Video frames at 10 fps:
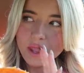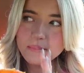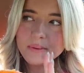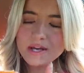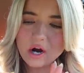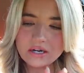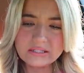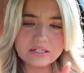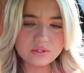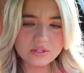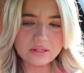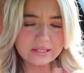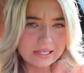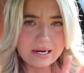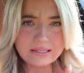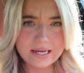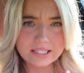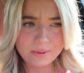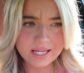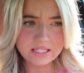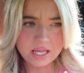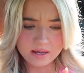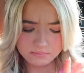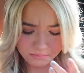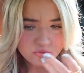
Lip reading: I'm gonna be honest, this kind of tastes spicy.